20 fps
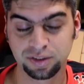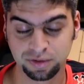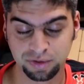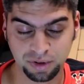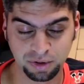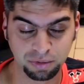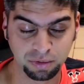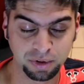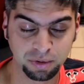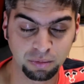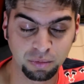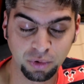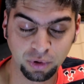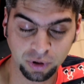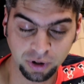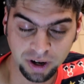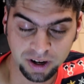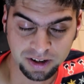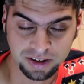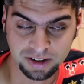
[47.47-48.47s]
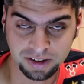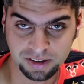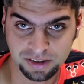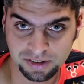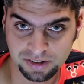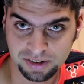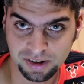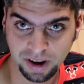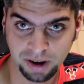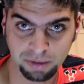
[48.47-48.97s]
So if you want more
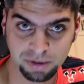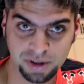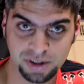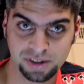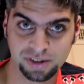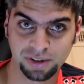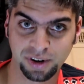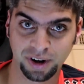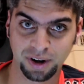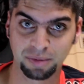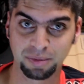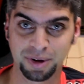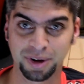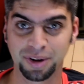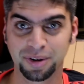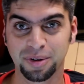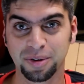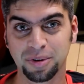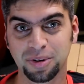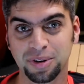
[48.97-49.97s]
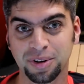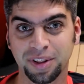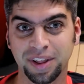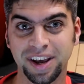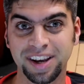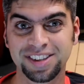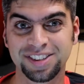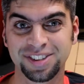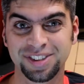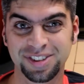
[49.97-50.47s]
ideas, I would just recommend going to
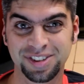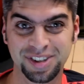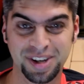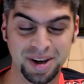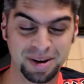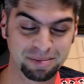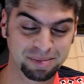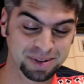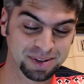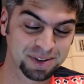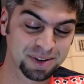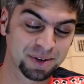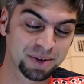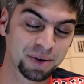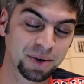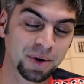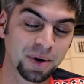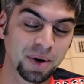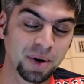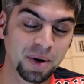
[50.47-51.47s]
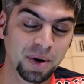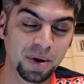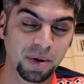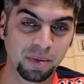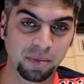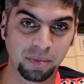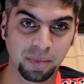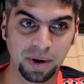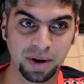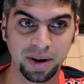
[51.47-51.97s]
last year's episode.
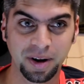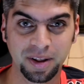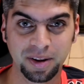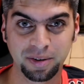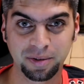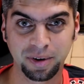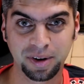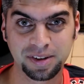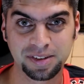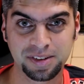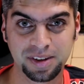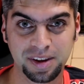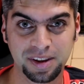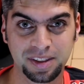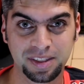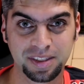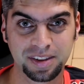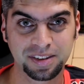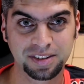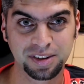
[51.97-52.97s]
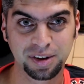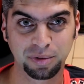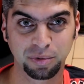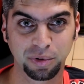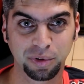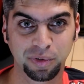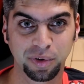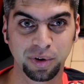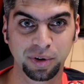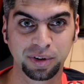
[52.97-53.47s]
But otherwise, this year
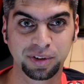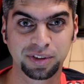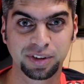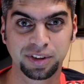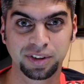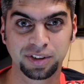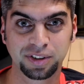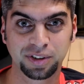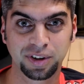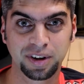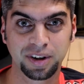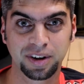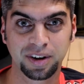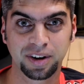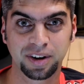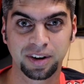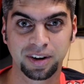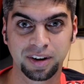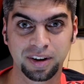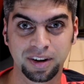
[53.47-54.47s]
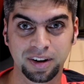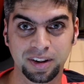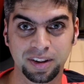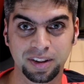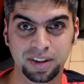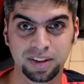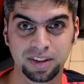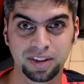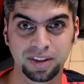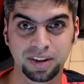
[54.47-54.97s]
we're focusing straight on
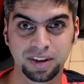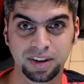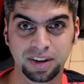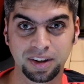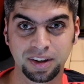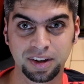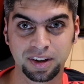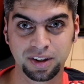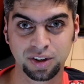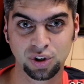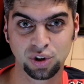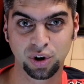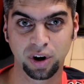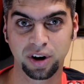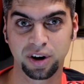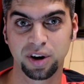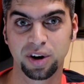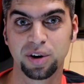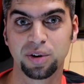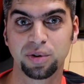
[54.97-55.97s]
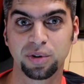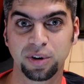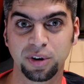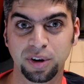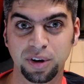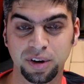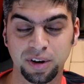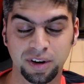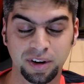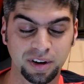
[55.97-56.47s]
the truck
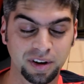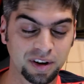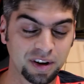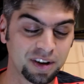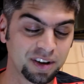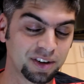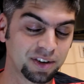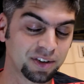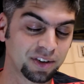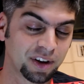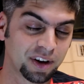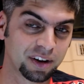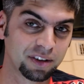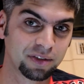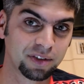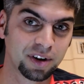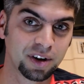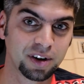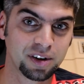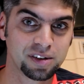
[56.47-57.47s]
owner in your life.